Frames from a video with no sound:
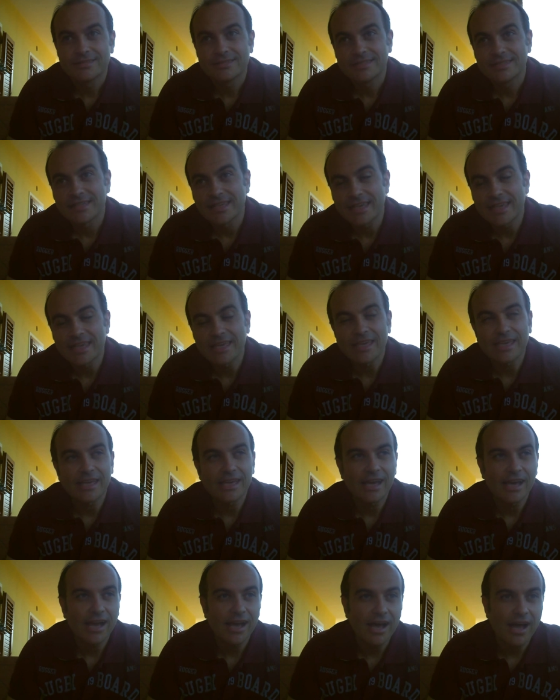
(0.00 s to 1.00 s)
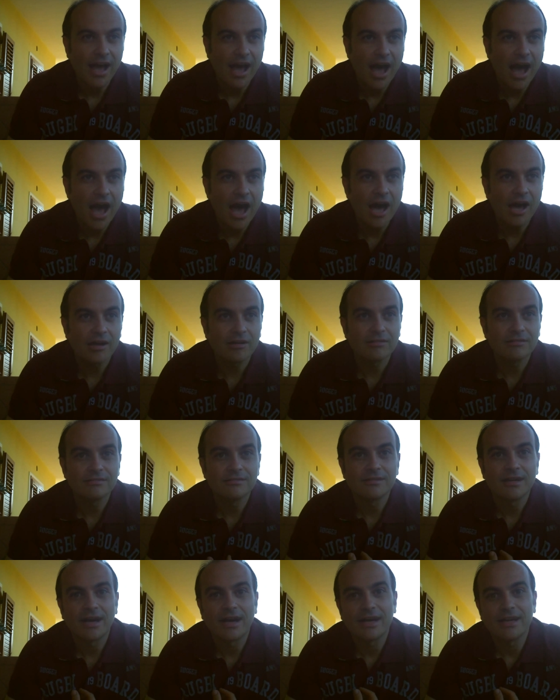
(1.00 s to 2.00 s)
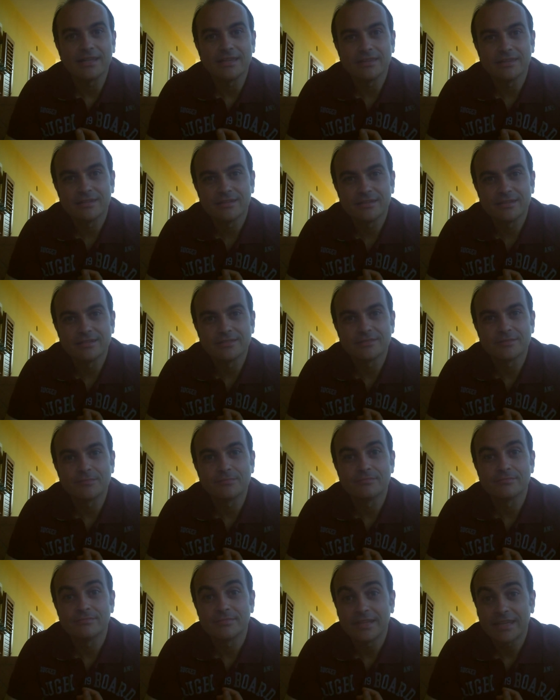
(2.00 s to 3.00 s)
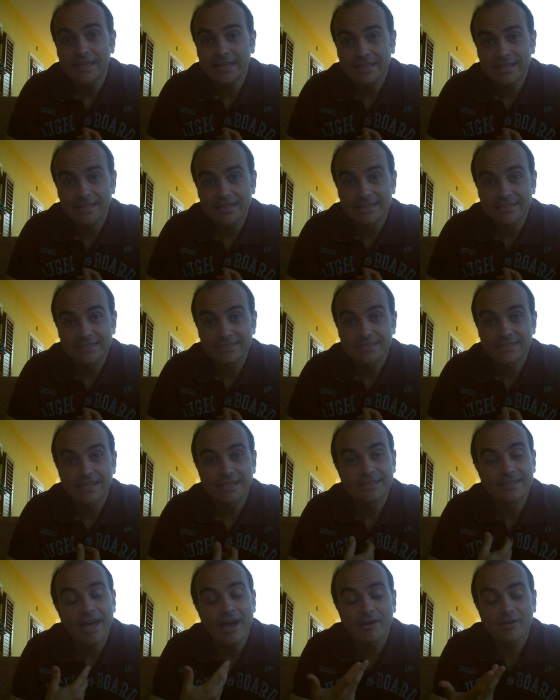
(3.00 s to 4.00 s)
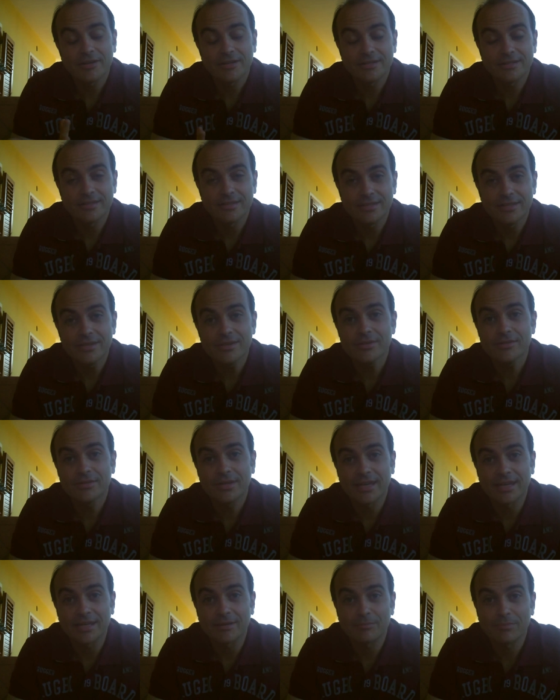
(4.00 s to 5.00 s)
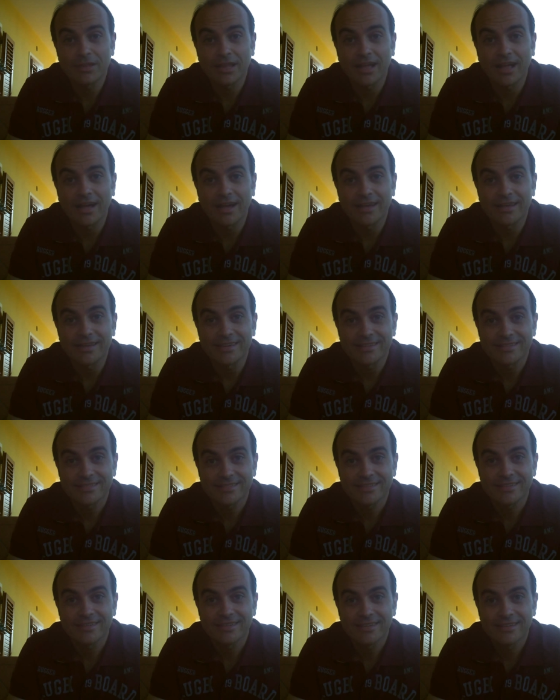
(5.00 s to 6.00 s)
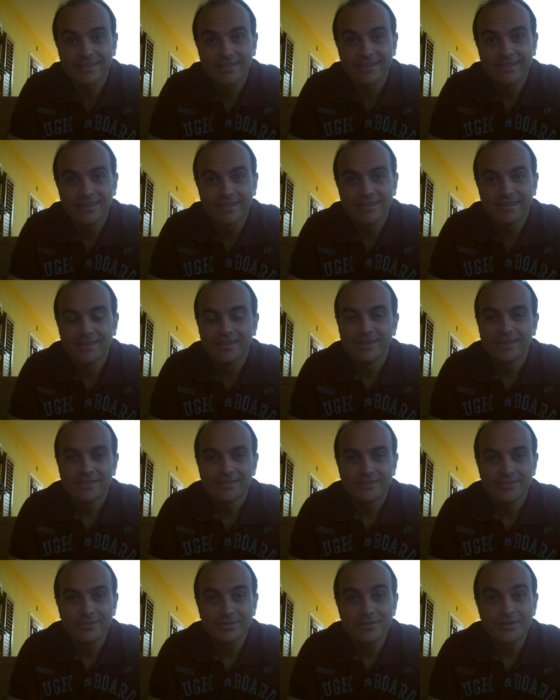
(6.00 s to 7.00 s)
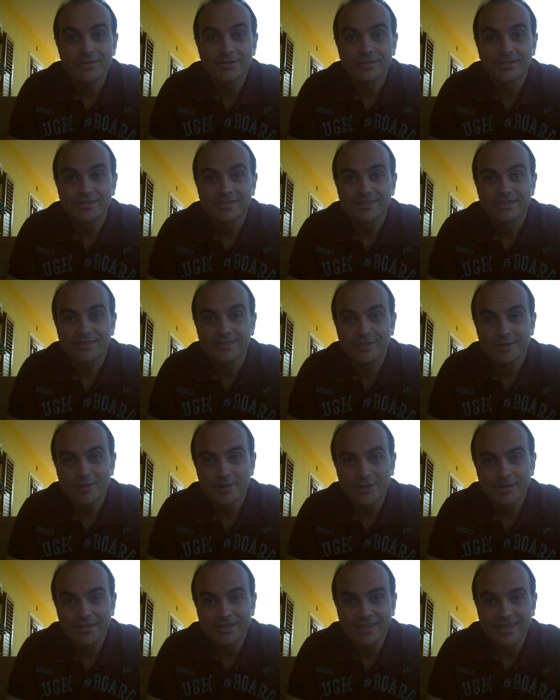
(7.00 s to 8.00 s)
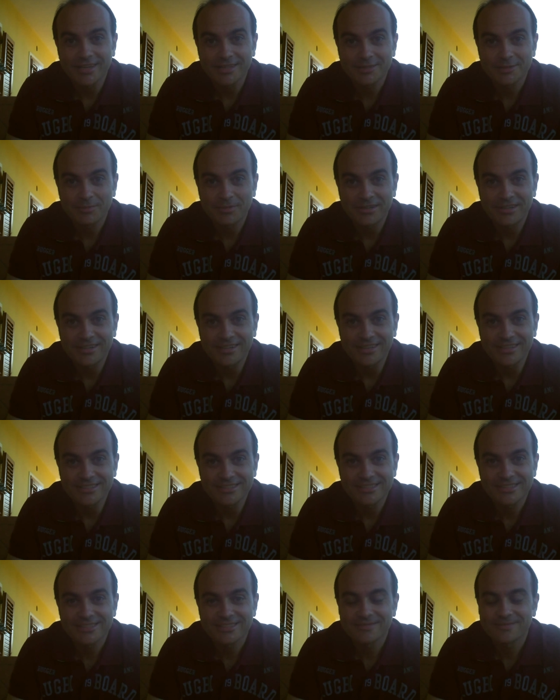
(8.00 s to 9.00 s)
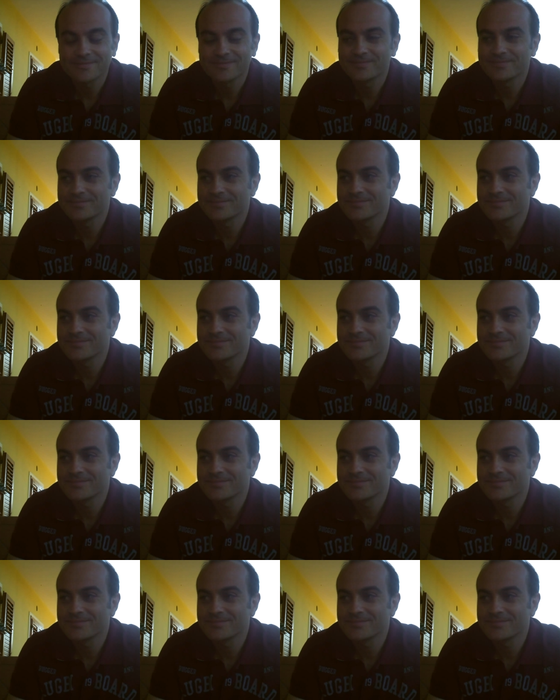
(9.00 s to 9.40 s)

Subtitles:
to see how I learned English and how you can apply it to your learning experience.